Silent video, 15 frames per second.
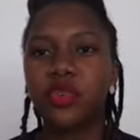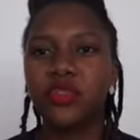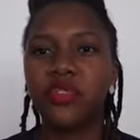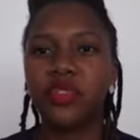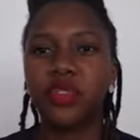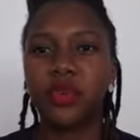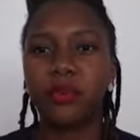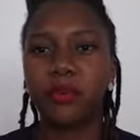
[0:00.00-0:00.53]

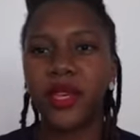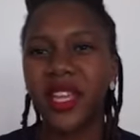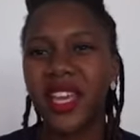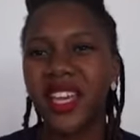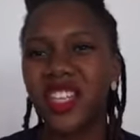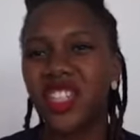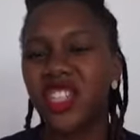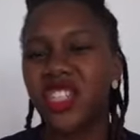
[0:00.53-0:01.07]
for your
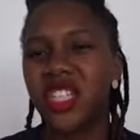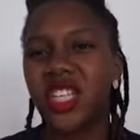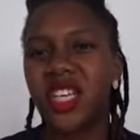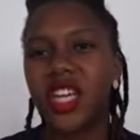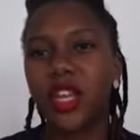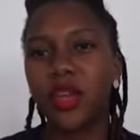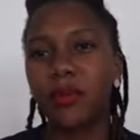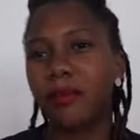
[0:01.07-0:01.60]
PhD
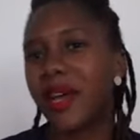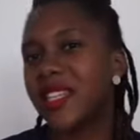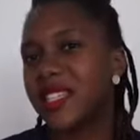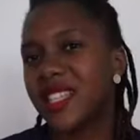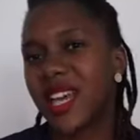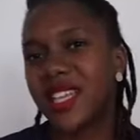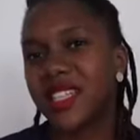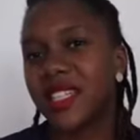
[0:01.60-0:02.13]
and your
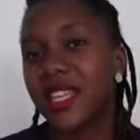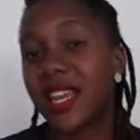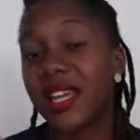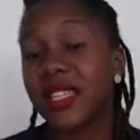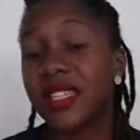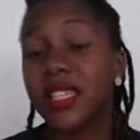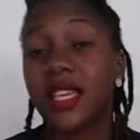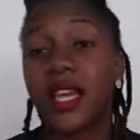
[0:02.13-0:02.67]
master's in
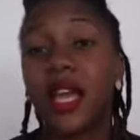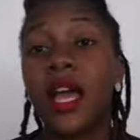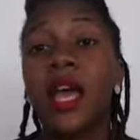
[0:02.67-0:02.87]
nursing.